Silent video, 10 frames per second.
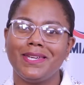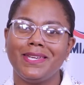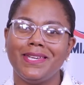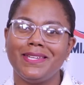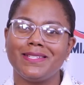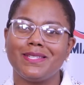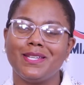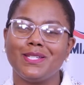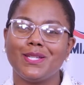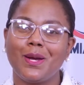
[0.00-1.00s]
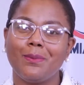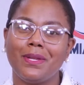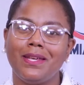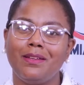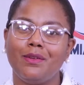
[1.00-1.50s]
is the
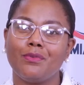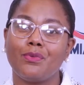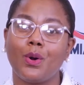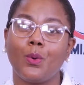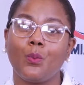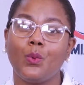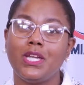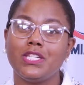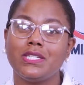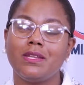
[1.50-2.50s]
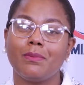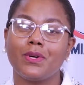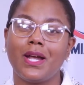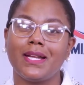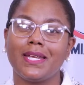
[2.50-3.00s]
determinant for which
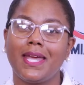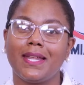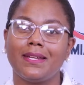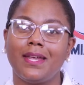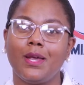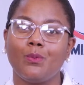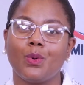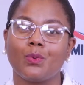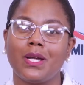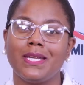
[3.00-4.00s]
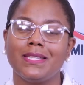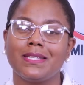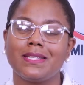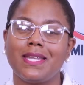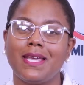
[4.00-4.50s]
Democratic candidate will run in the
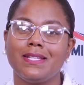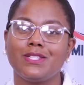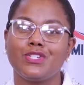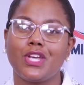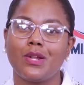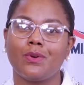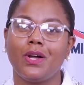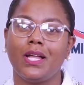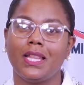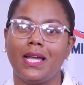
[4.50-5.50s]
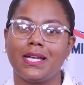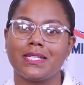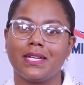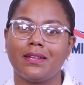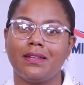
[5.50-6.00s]
state's general
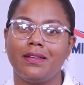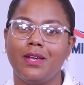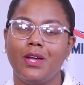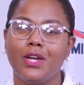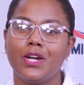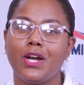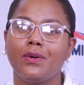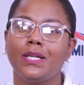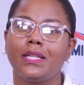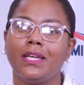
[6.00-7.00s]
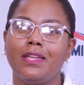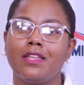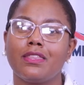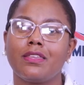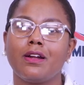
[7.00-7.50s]
election. Currently,
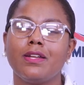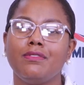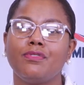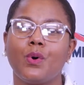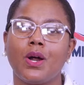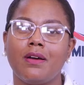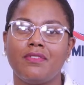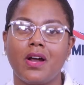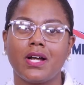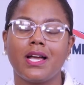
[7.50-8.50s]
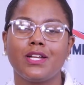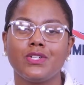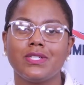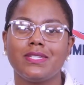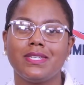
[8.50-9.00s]
34 of our
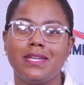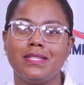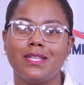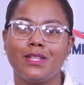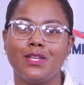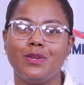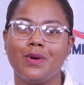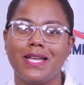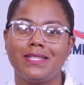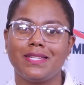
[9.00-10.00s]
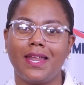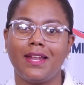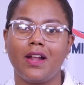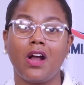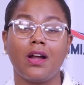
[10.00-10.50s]
100 seats in the U.S.
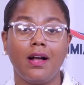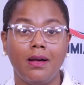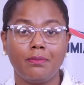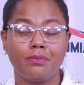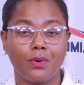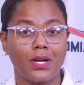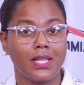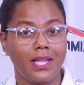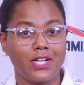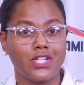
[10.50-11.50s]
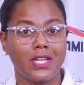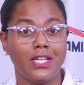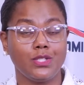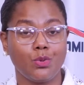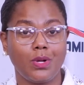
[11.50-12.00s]
Senate are up for election
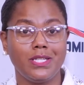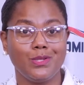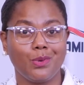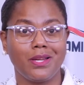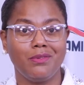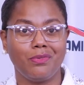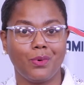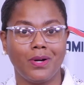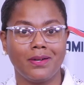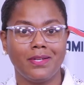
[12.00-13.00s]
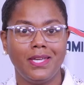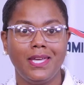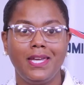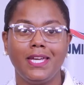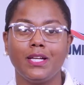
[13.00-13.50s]
in 2024,
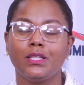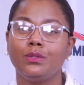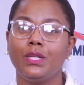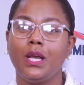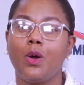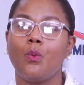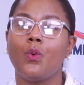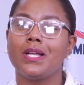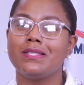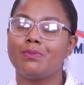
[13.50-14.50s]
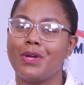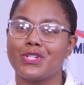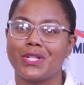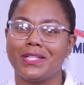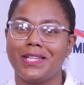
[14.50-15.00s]
including one
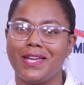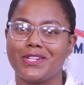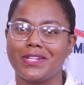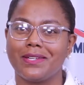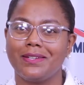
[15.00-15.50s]
special election.